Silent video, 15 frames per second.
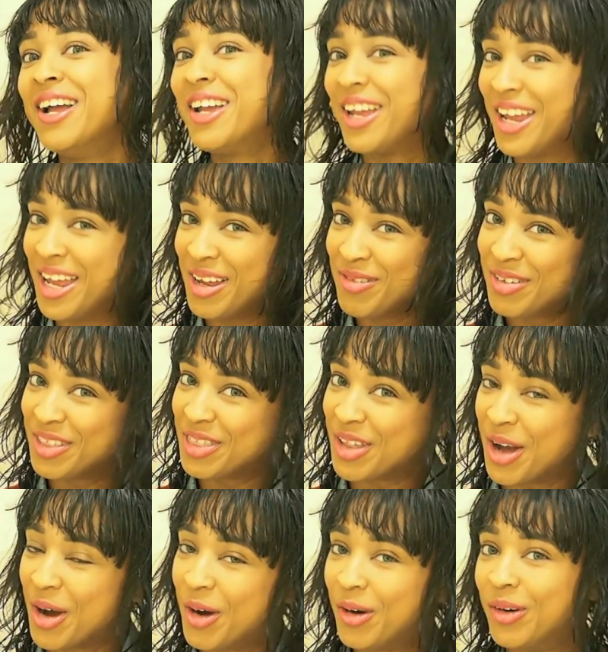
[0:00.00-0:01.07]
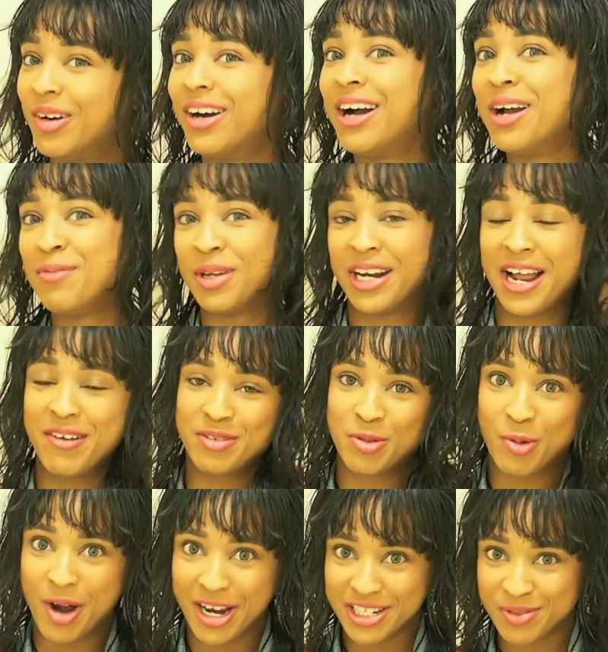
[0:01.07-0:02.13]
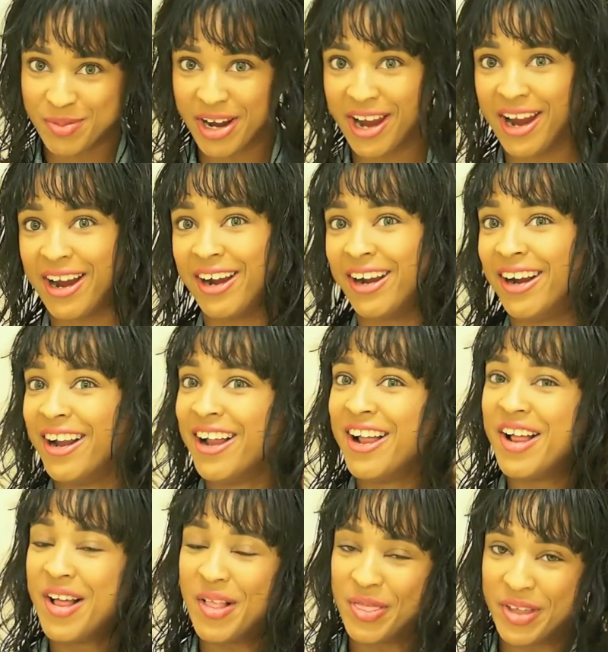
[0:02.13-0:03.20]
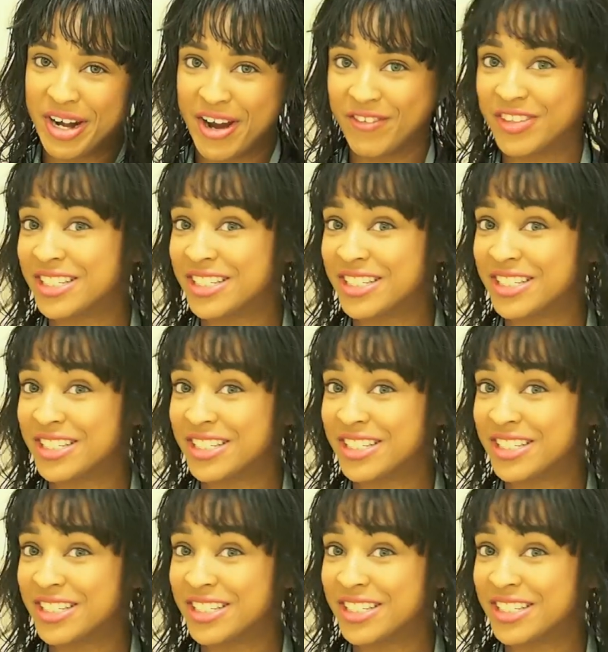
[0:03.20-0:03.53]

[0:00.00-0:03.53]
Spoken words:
even though, I mean, I have to wash my hair and then I have to